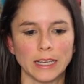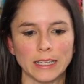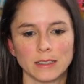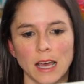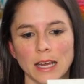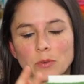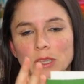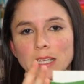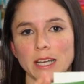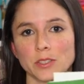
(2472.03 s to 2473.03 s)
in line
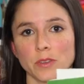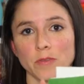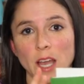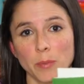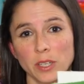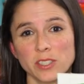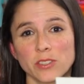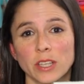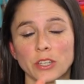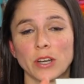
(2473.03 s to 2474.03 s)
with the edge of the fabric
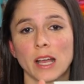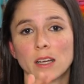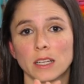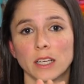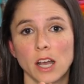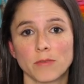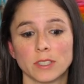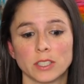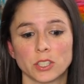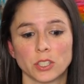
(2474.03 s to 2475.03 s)
so that you're not cutting off
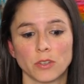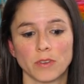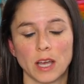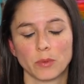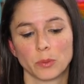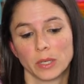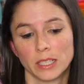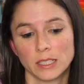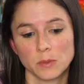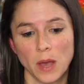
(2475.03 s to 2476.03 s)
additional fabric. But
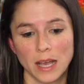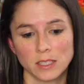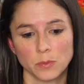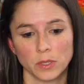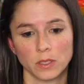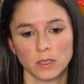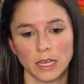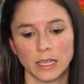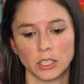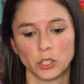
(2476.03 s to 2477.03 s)
it is possible
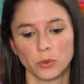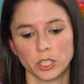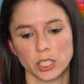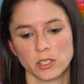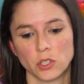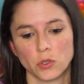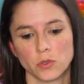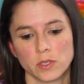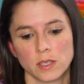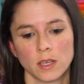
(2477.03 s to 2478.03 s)
and you would just
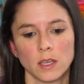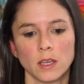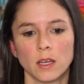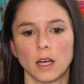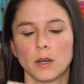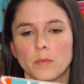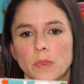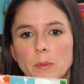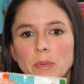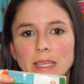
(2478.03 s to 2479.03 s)
use
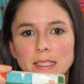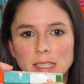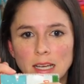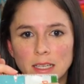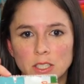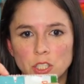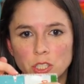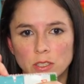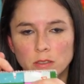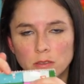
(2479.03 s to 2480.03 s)
um, the peaked
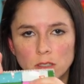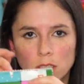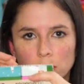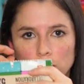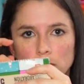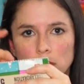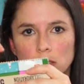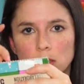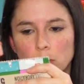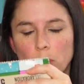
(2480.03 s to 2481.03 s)
edge, um,
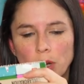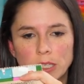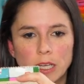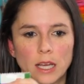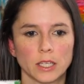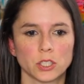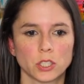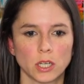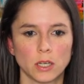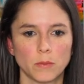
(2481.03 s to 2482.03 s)
the, the pointy
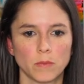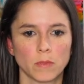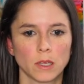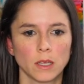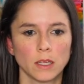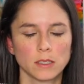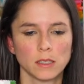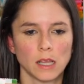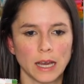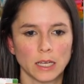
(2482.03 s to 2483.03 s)
edge, um, to
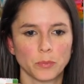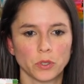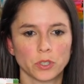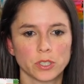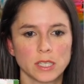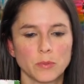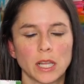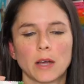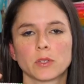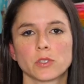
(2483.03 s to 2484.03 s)
line up your seam
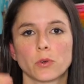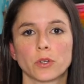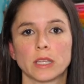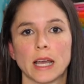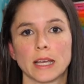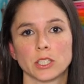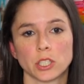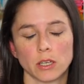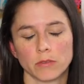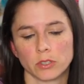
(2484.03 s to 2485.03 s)
allowance or the edge
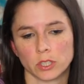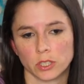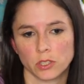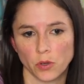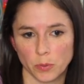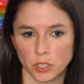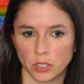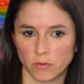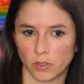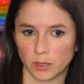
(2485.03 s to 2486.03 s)
of your sewing
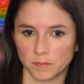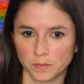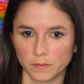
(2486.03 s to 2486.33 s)
machine foot.